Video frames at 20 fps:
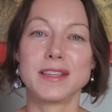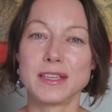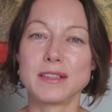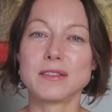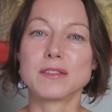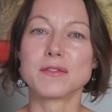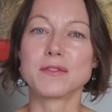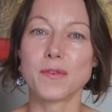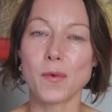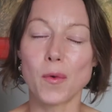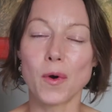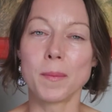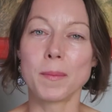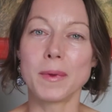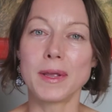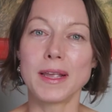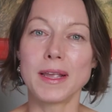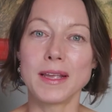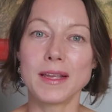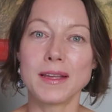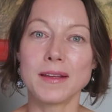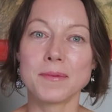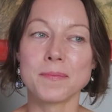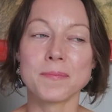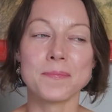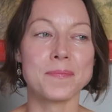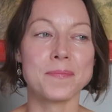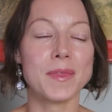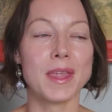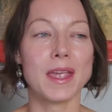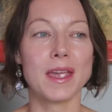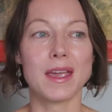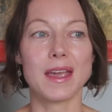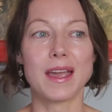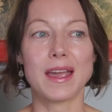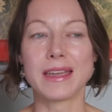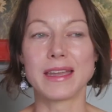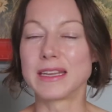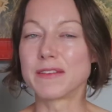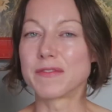then it's for me.
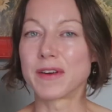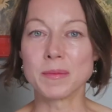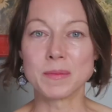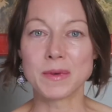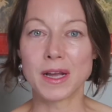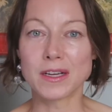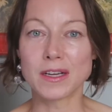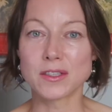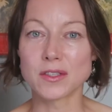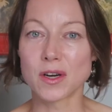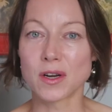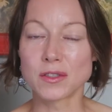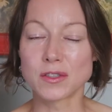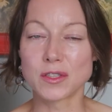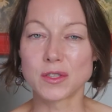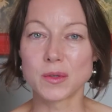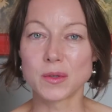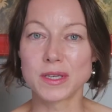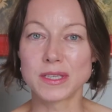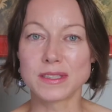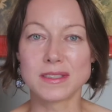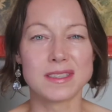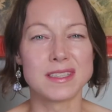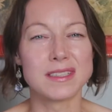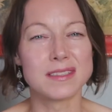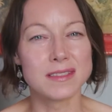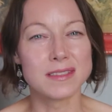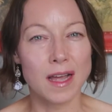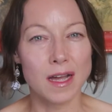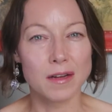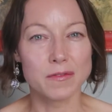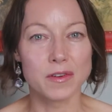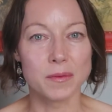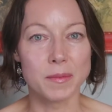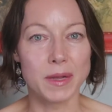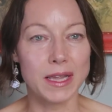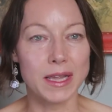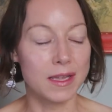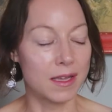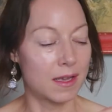And if I'm not drawn to it, then it's not
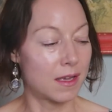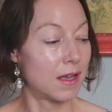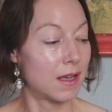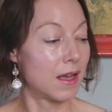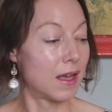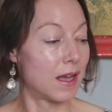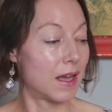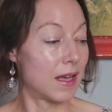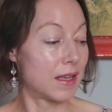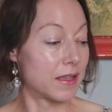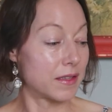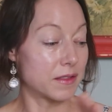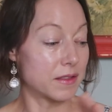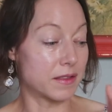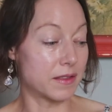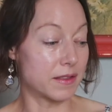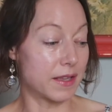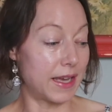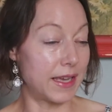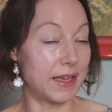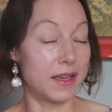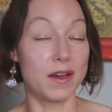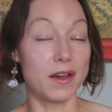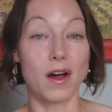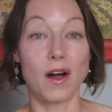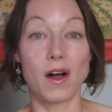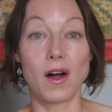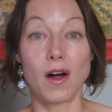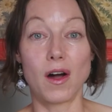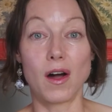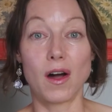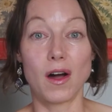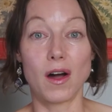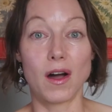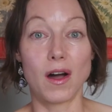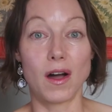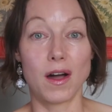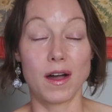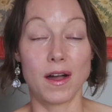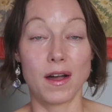for me. Like
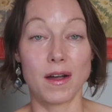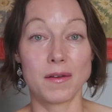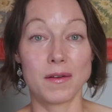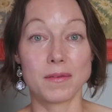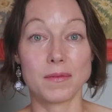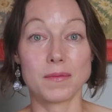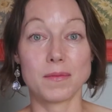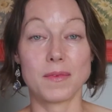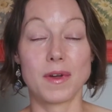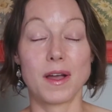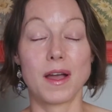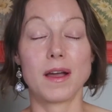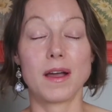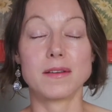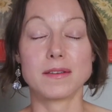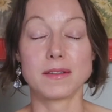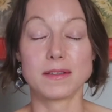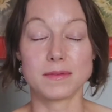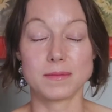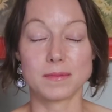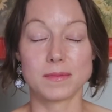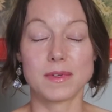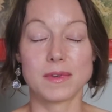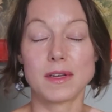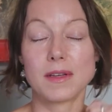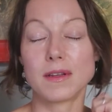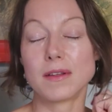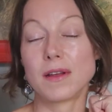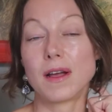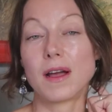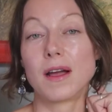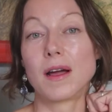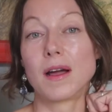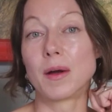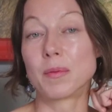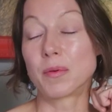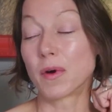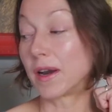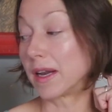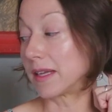a
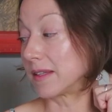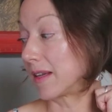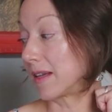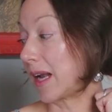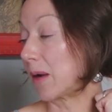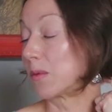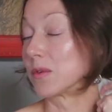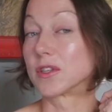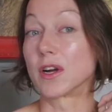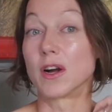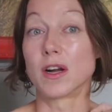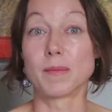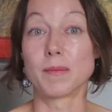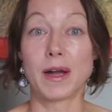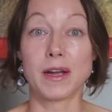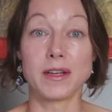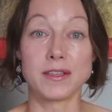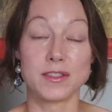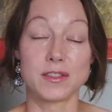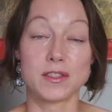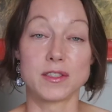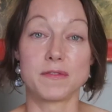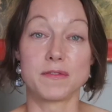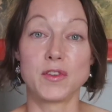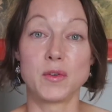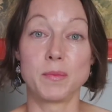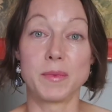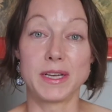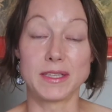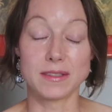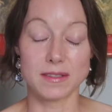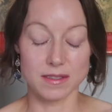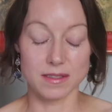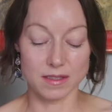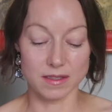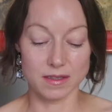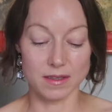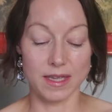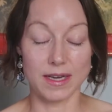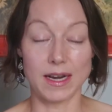product that I will talk about in just a few
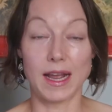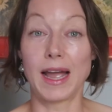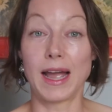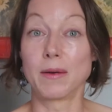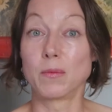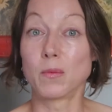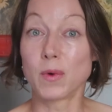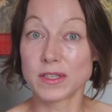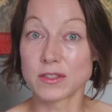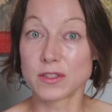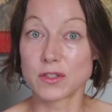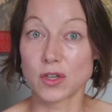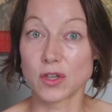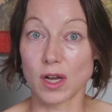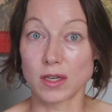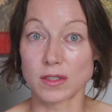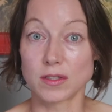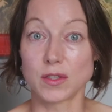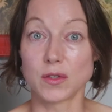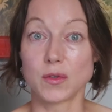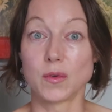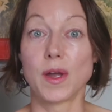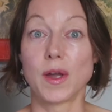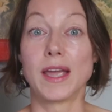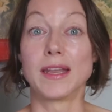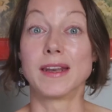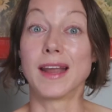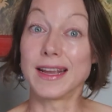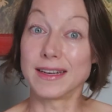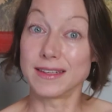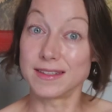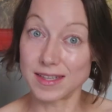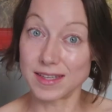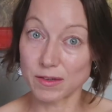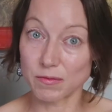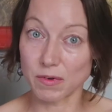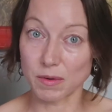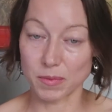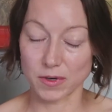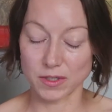minutes that I was drawn to and I
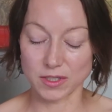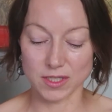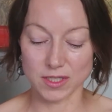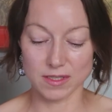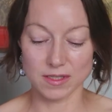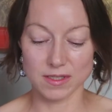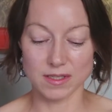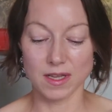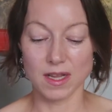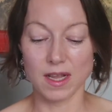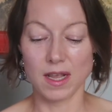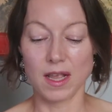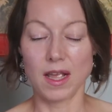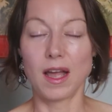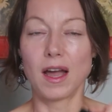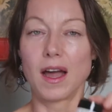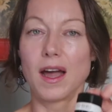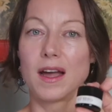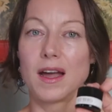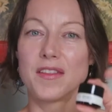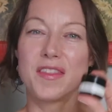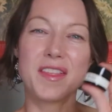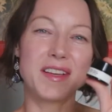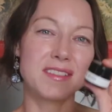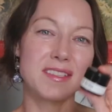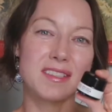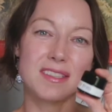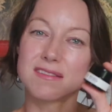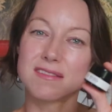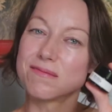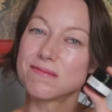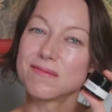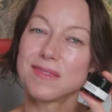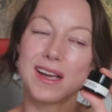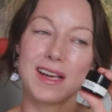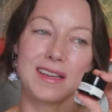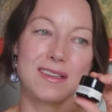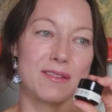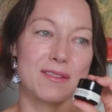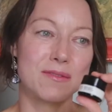did repurchase. This,
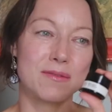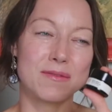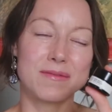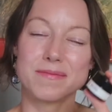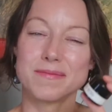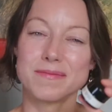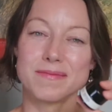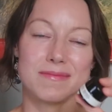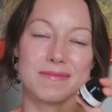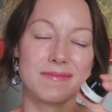I'm